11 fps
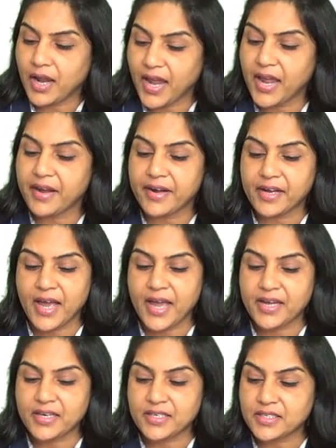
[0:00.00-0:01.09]
A
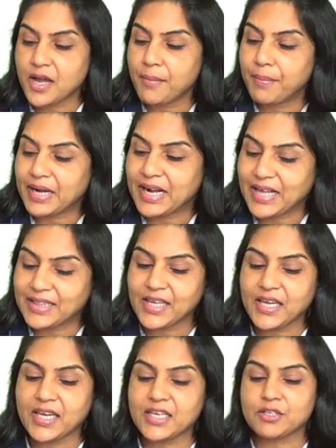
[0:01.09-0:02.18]
retires but
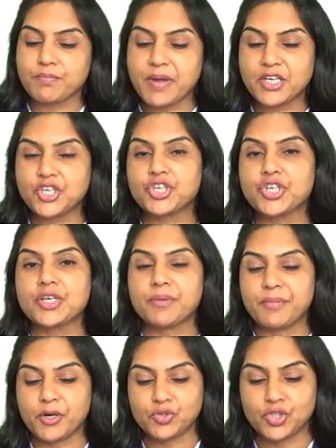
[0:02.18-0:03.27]
nothing is mentioned
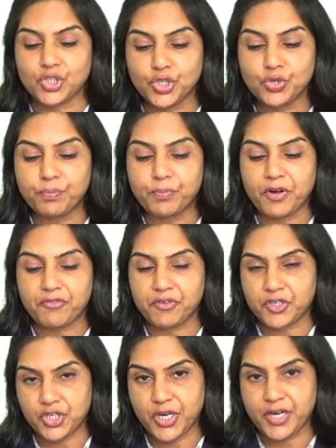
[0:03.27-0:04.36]
about the new profit
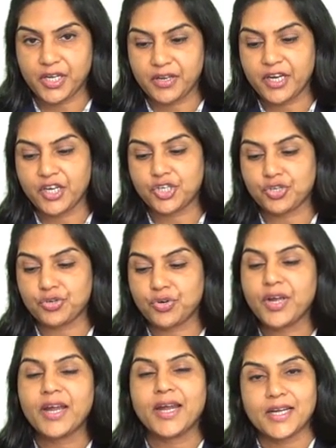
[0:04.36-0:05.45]
sharing ratio.
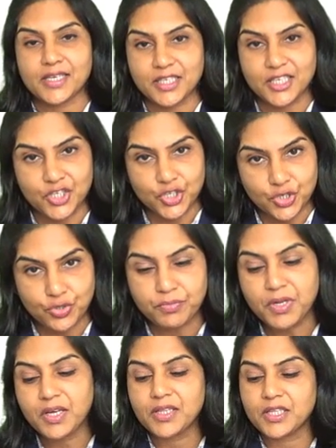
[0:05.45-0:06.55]
It is assumed
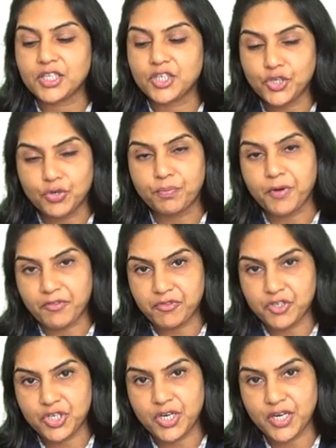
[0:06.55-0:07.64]
that the new profit
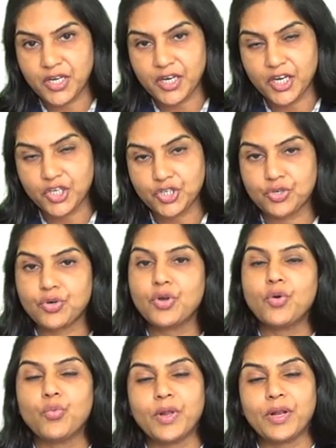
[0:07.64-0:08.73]
sharing ratio
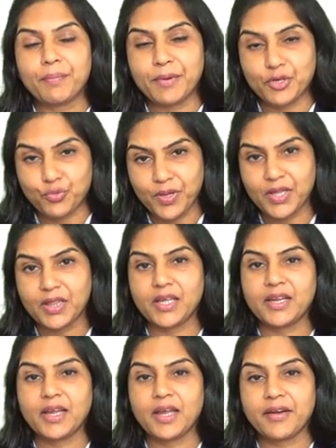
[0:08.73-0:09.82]
will between the
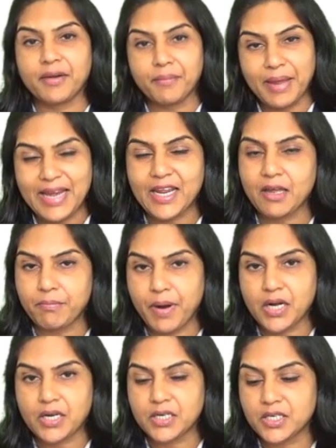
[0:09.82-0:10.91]
remaining
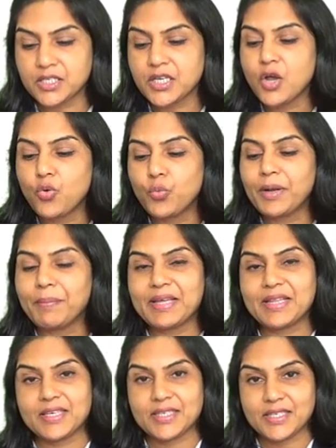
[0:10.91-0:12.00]
partners will be
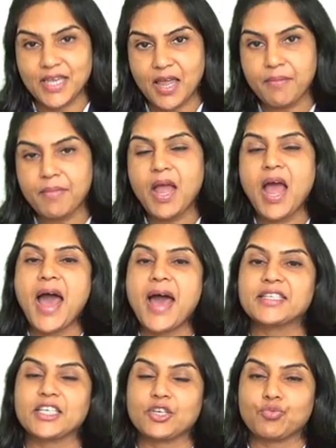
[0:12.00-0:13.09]
the same
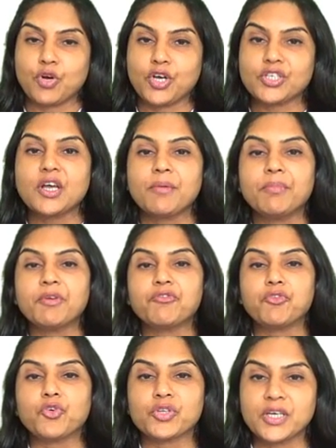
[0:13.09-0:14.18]
as it was
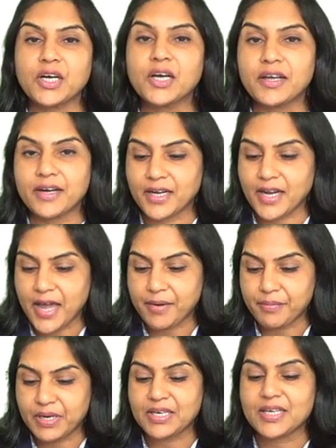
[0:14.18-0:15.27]
before the
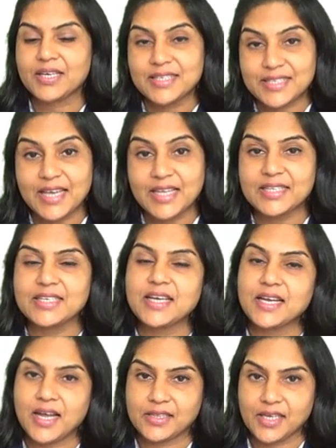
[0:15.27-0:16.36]
retirement since
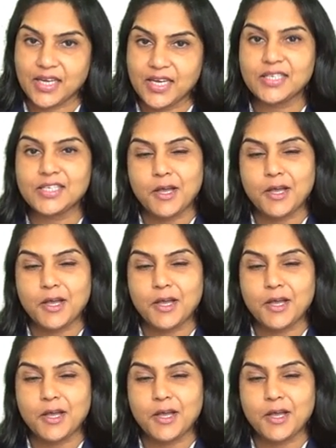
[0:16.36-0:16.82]
nothing is